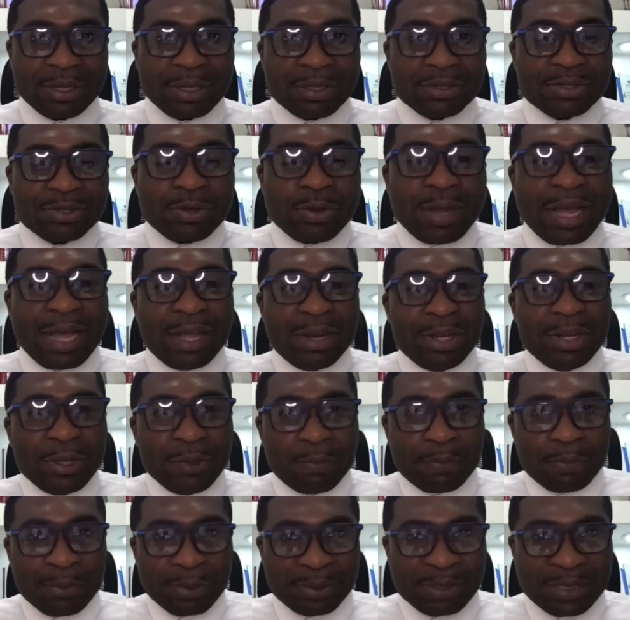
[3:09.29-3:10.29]
So how do
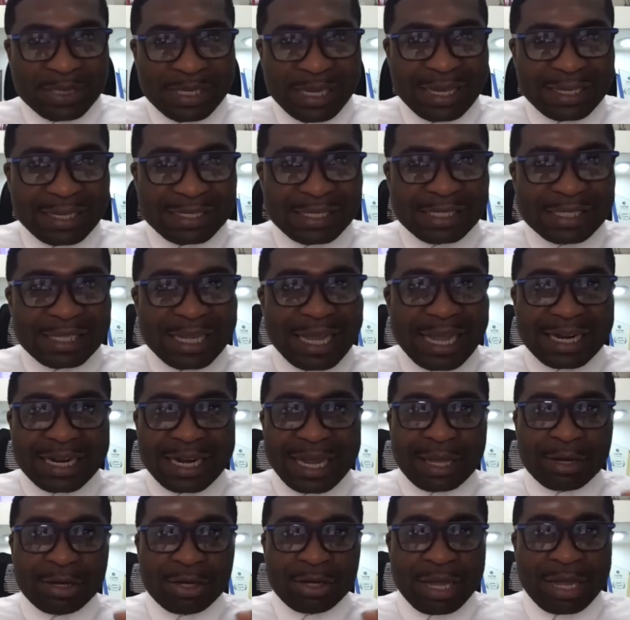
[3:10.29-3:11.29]
you protect it? And
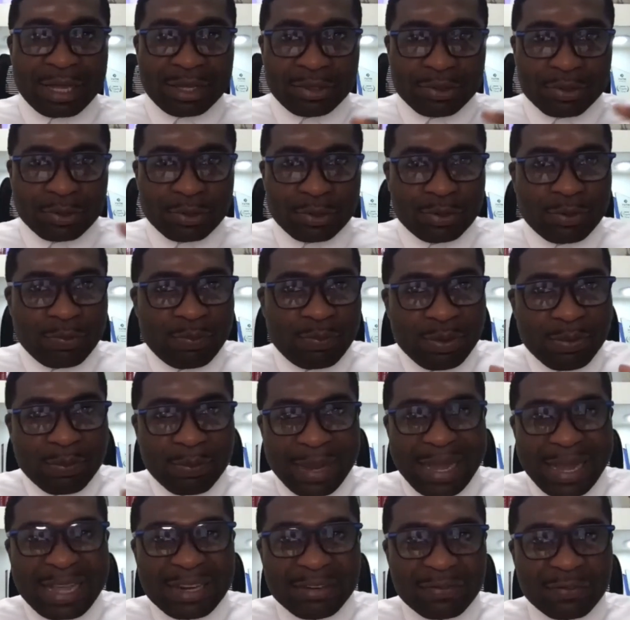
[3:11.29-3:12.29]
how are you going to be
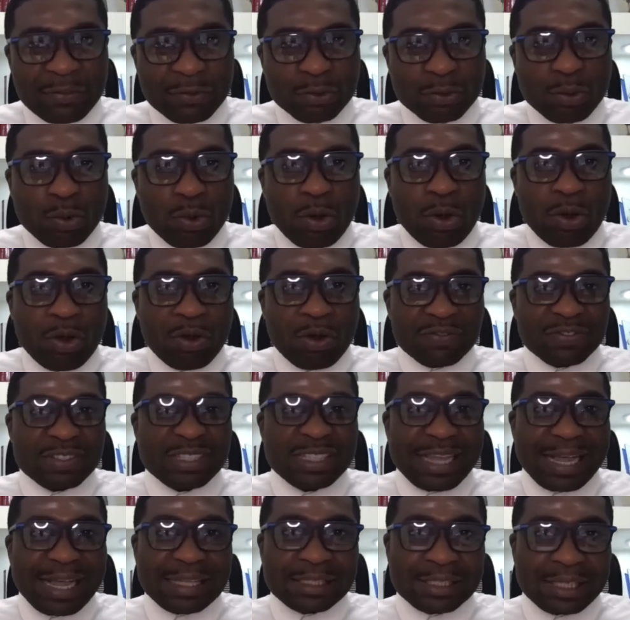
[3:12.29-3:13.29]
mindful of
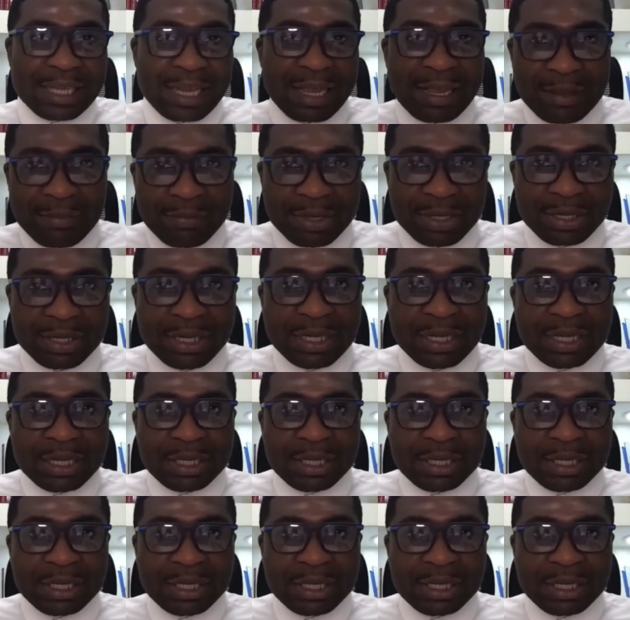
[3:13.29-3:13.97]
that timing?